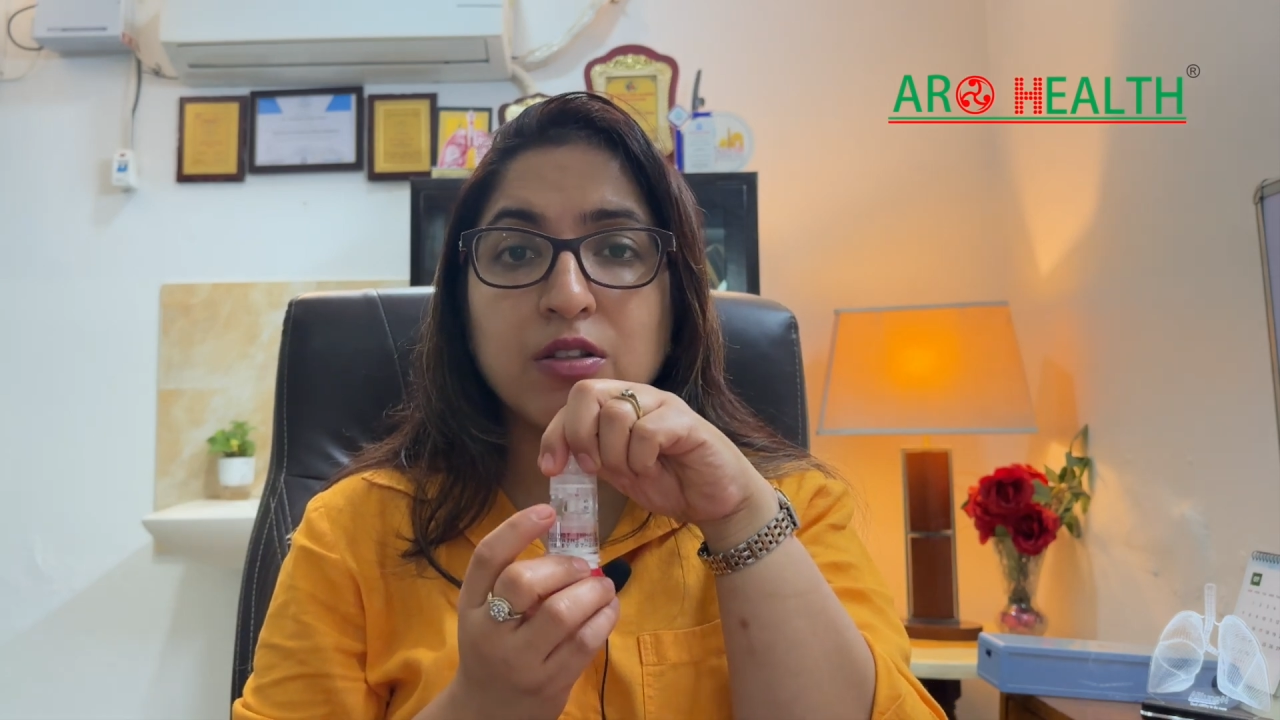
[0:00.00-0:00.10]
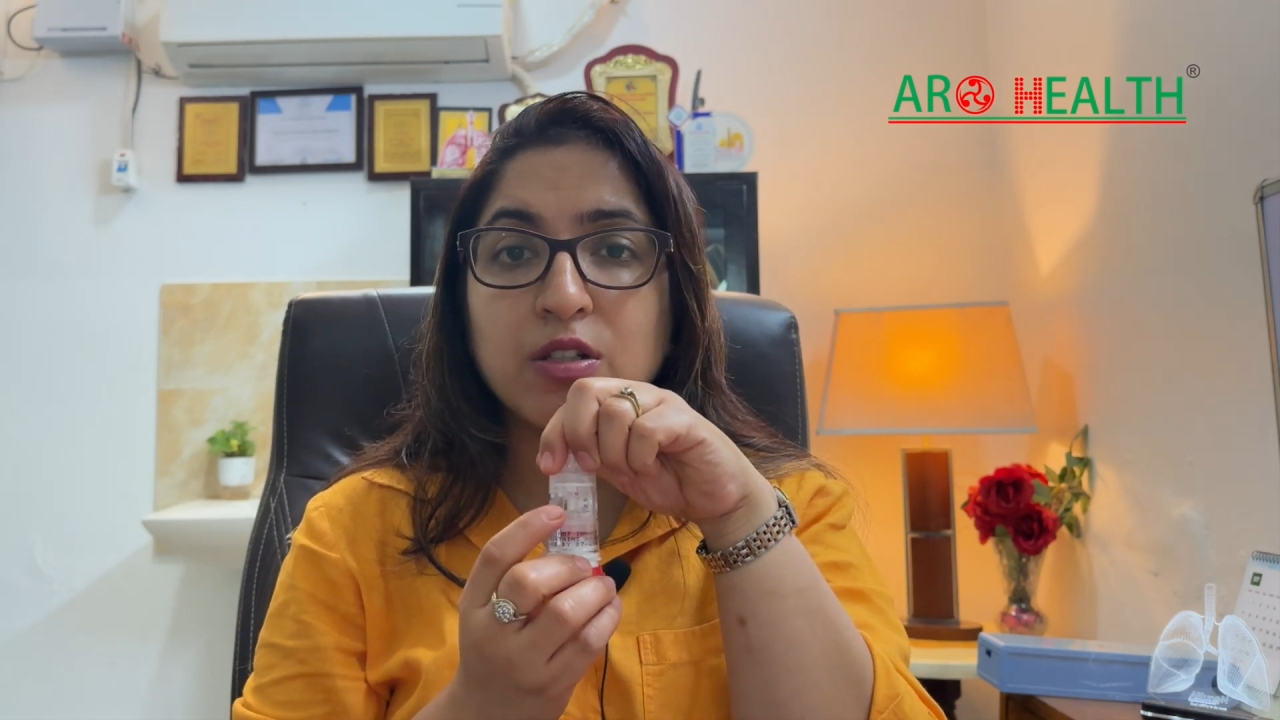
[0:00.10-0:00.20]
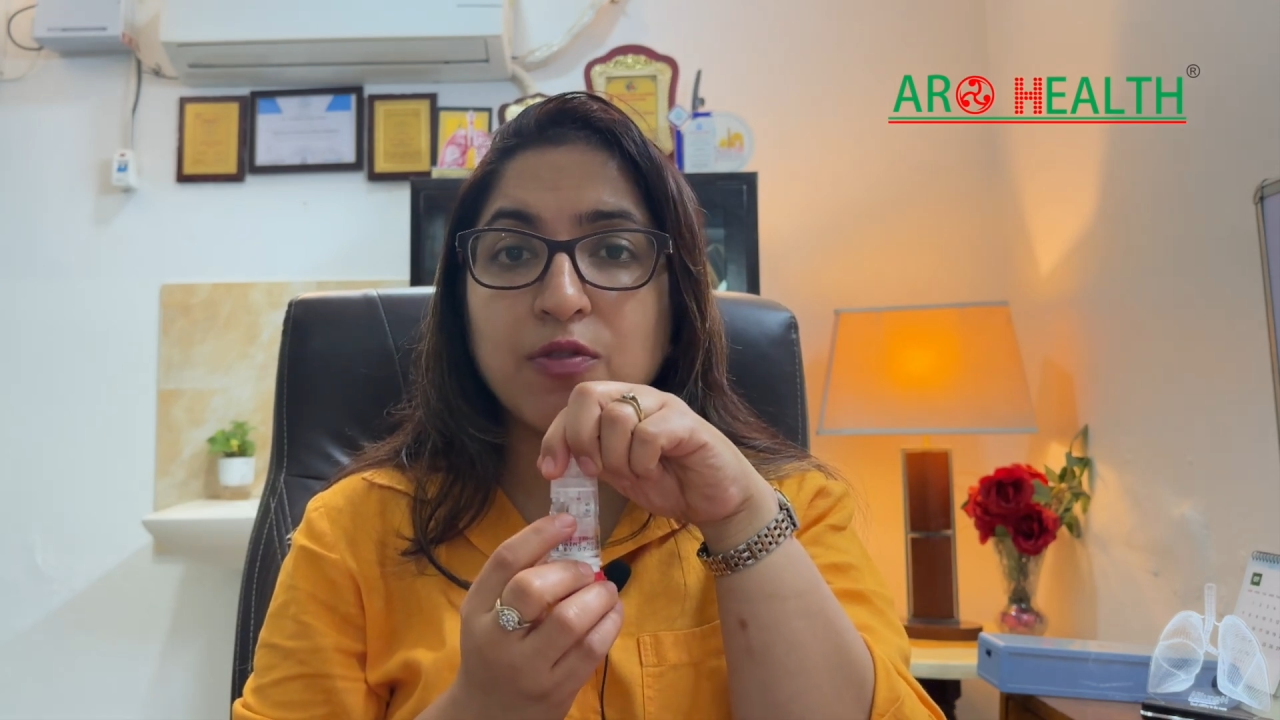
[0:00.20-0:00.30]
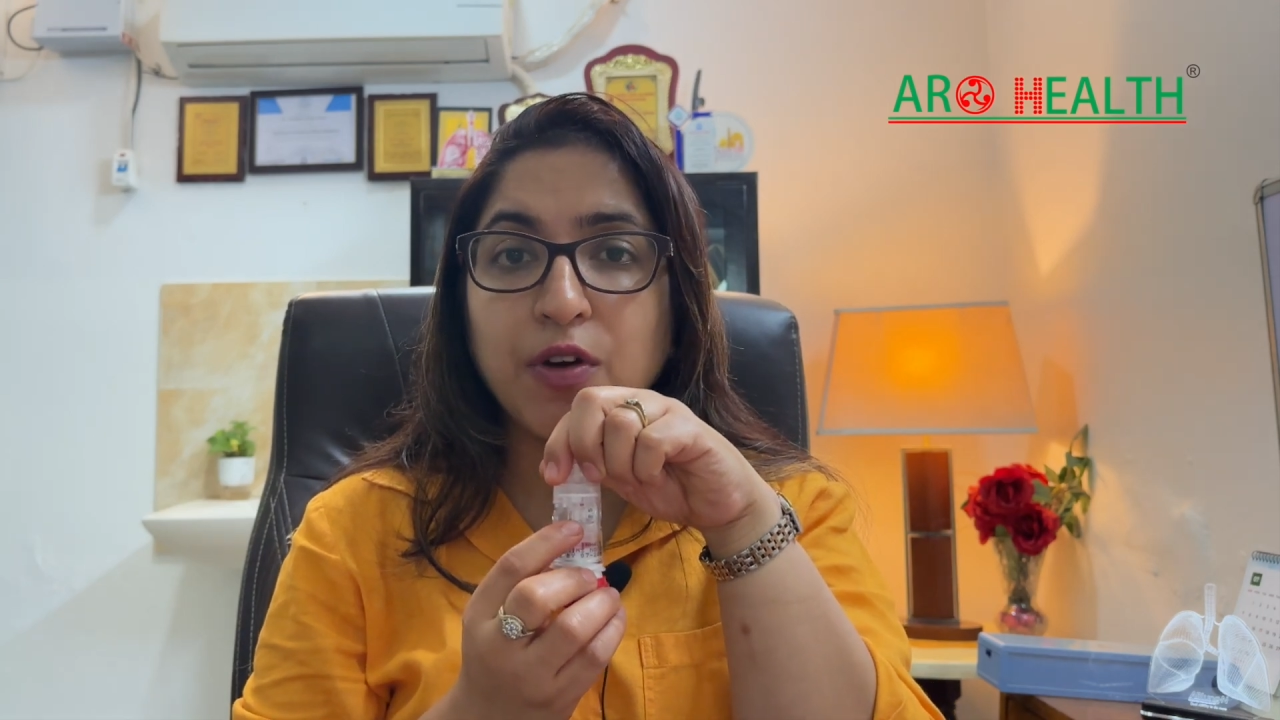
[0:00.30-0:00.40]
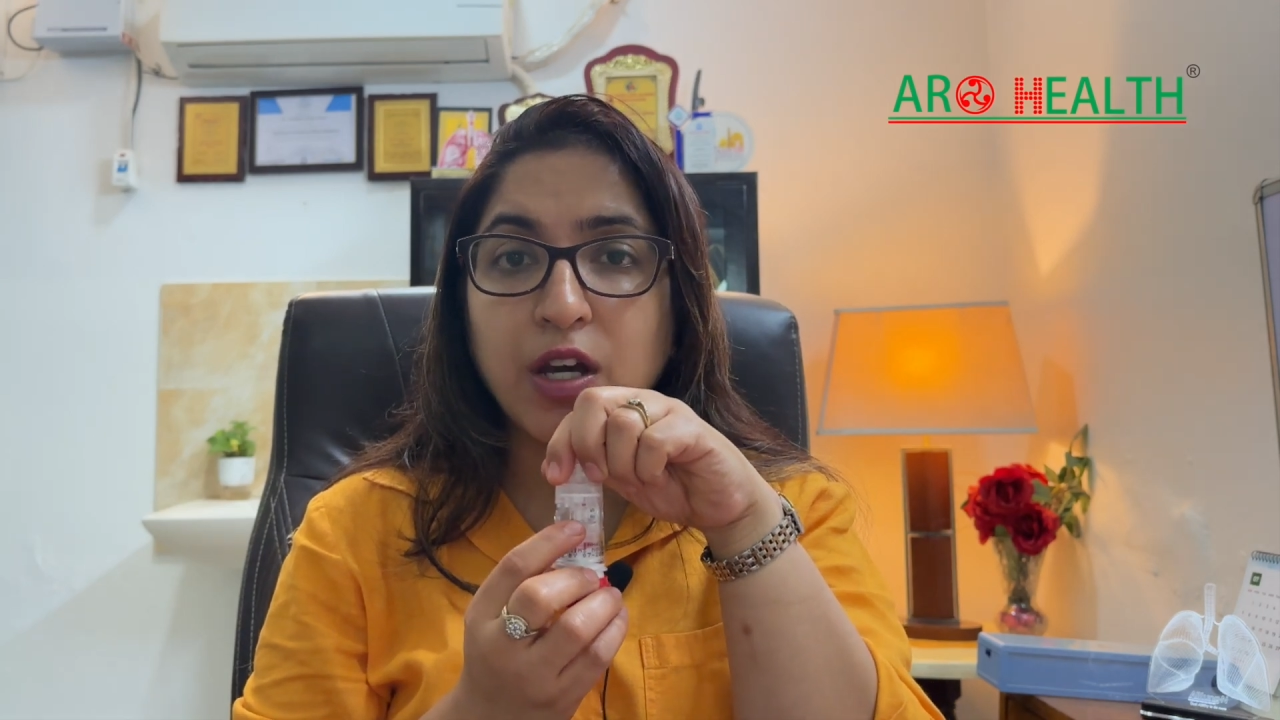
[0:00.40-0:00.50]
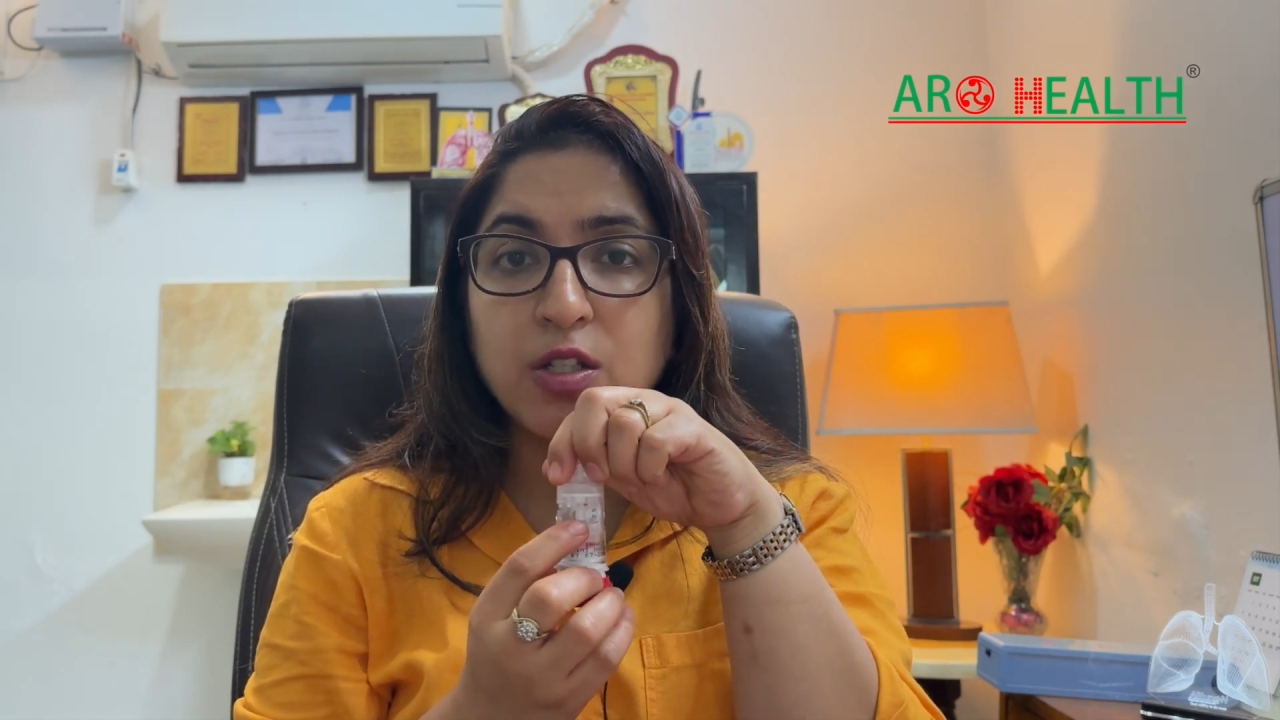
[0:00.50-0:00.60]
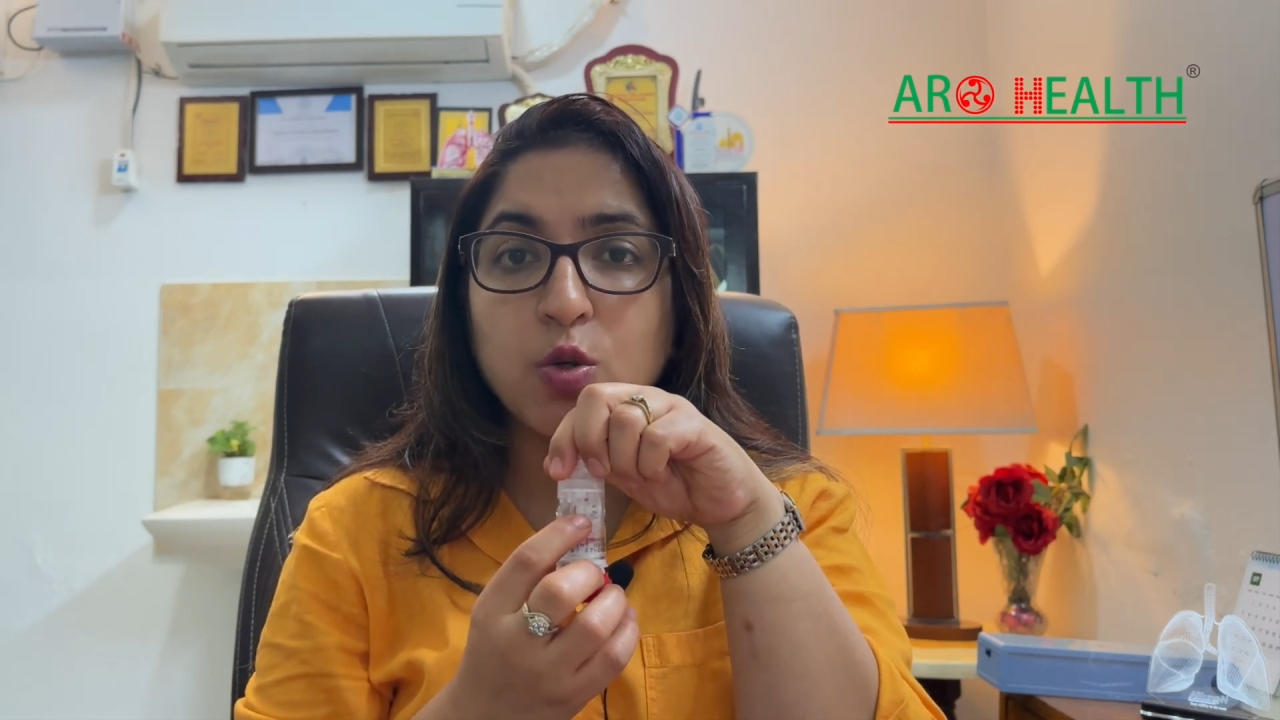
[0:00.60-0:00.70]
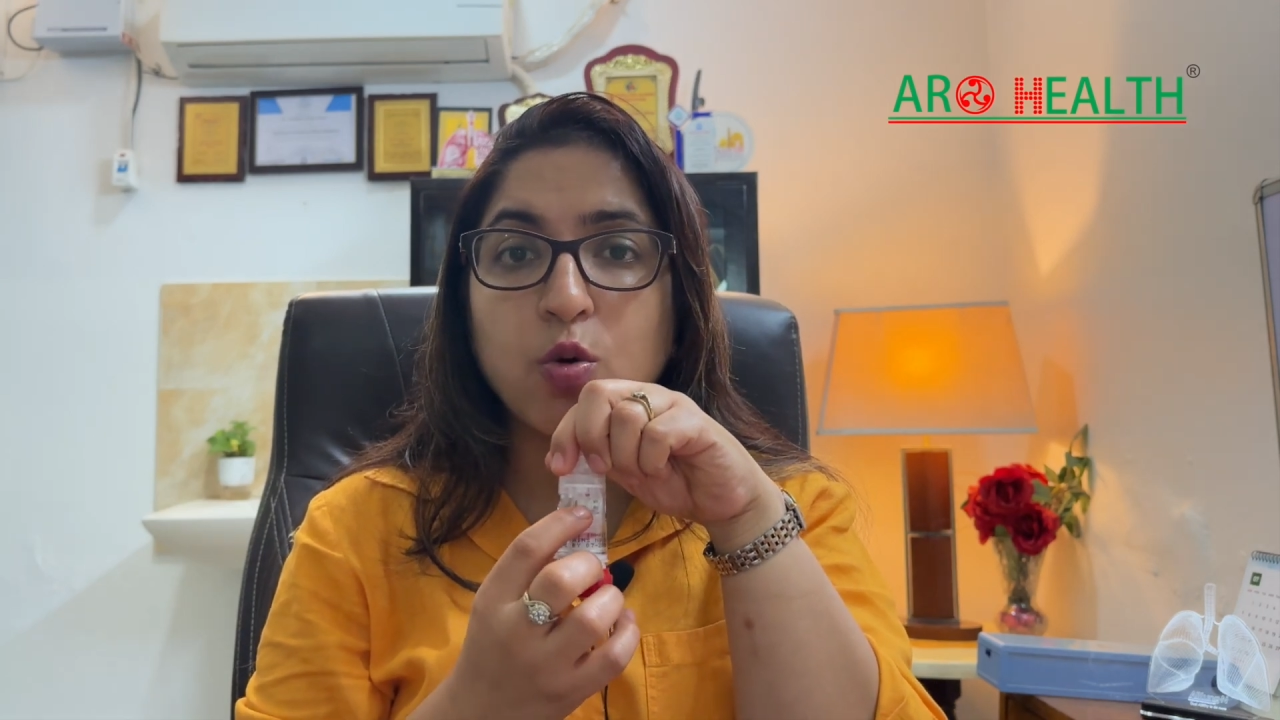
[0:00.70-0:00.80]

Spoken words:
the device,